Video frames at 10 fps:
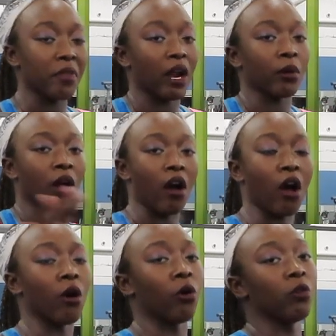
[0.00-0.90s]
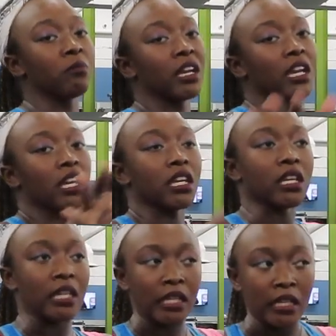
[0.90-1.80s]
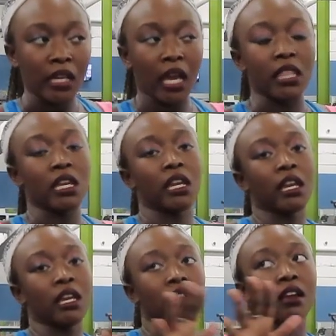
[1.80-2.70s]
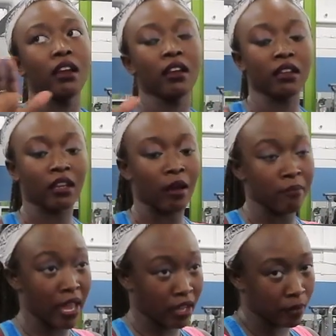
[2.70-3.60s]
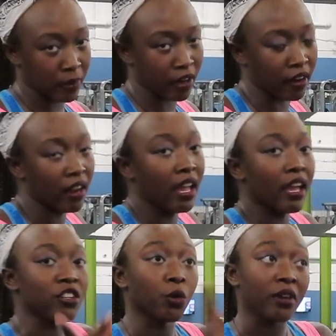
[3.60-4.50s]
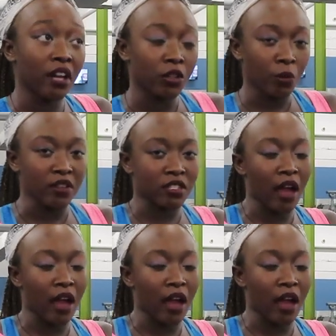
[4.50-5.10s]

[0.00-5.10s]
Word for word: And then I would go home, eat, and then come back up here and do another one.